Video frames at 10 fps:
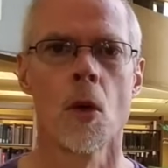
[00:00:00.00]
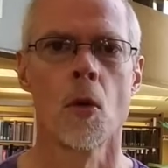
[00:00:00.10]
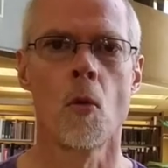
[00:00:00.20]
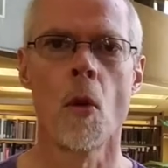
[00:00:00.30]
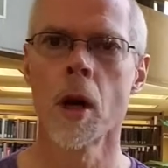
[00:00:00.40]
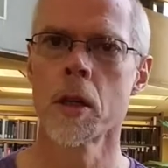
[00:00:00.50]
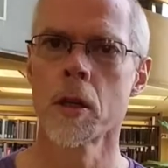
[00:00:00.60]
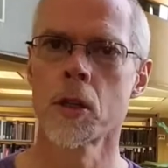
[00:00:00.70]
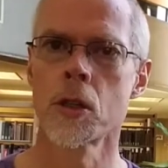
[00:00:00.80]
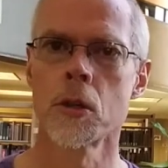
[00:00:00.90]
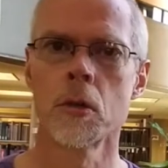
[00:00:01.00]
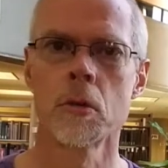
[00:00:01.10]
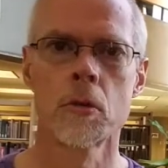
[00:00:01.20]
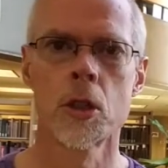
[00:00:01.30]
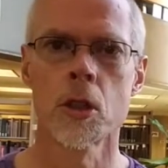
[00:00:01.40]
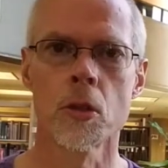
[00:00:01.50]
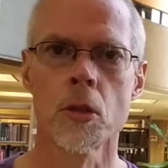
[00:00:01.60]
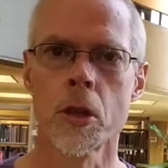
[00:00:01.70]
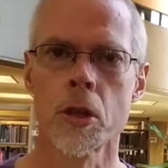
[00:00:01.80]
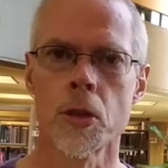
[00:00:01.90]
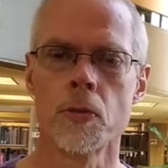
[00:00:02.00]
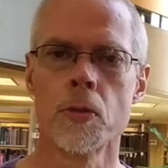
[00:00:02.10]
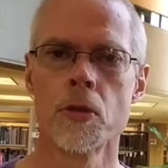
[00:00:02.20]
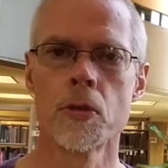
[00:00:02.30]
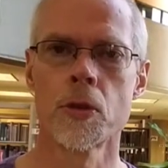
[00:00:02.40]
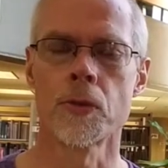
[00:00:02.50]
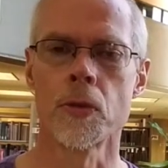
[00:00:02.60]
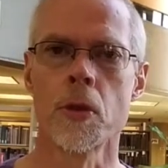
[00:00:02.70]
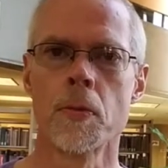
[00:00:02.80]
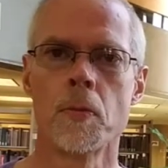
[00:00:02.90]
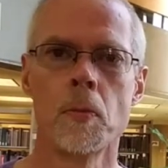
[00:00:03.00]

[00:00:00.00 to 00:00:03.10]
One is to just look at the roots for the